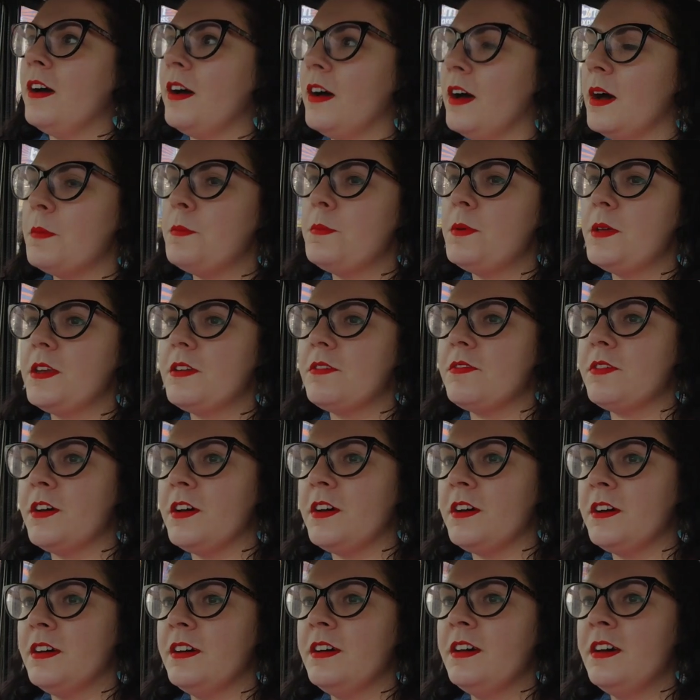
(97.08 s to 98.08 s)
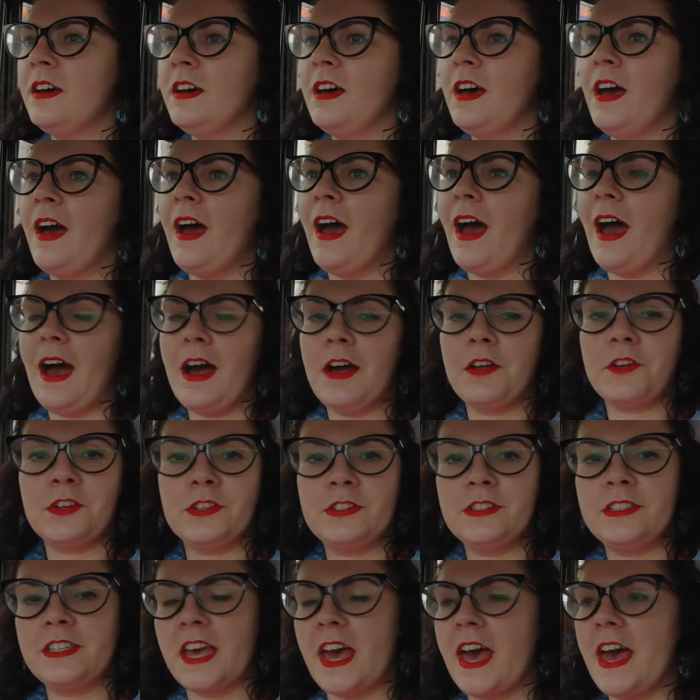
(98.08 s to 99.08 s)
a bit of a out
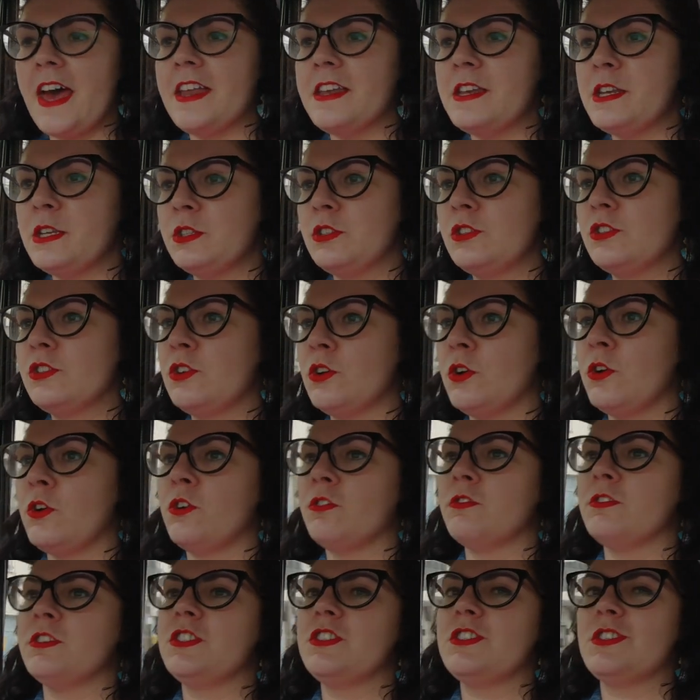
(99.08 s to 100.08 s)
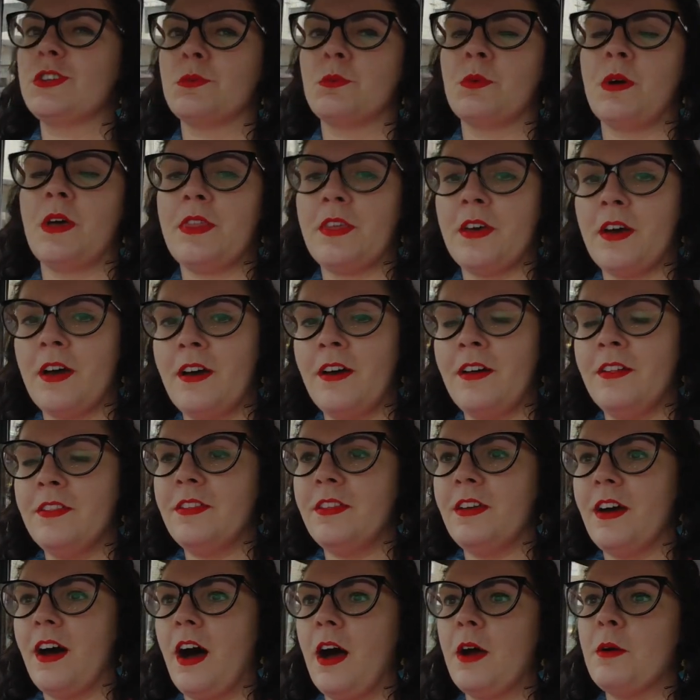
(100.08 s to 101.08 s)
of 10 score as to whether
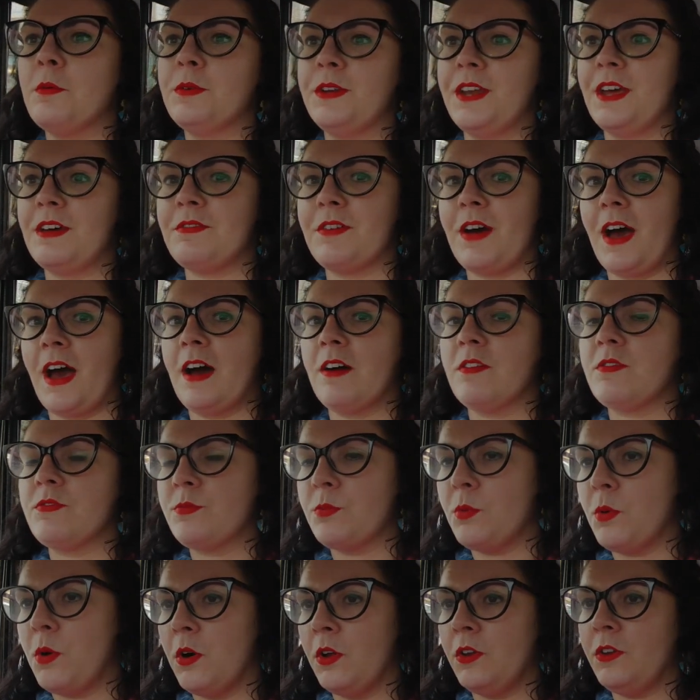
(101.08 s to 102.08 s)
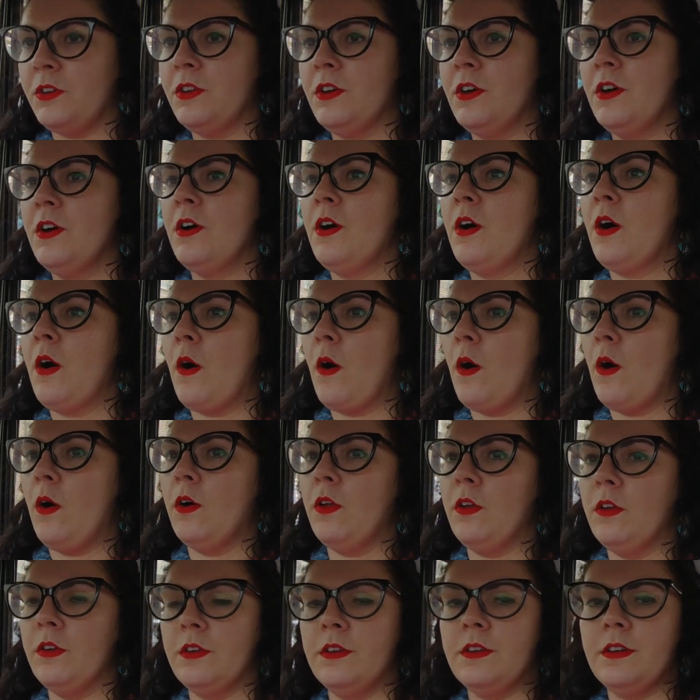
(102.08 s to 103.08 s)
I would ever have one
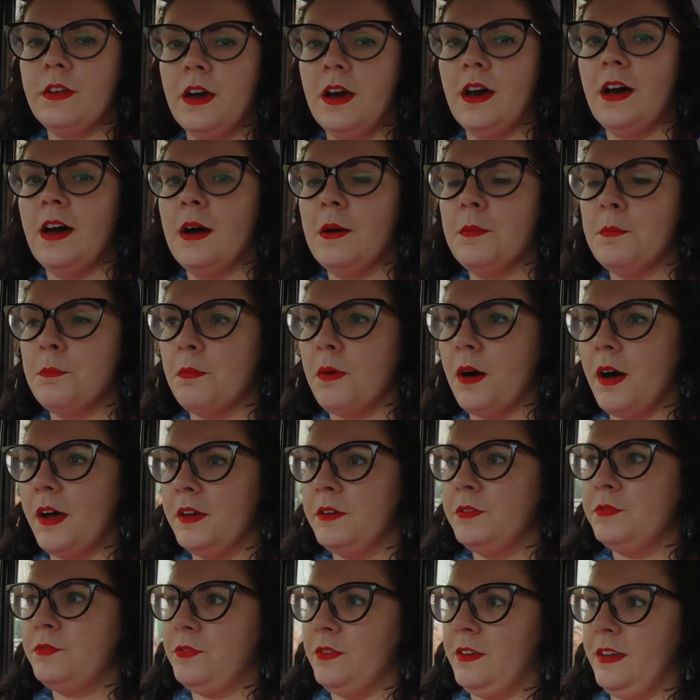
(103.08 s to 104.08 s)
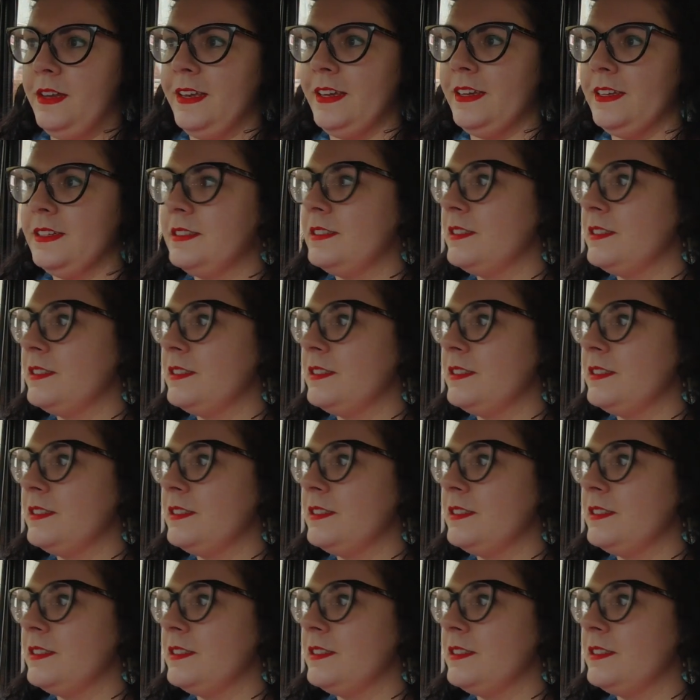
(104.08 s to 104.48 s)
on my fleet.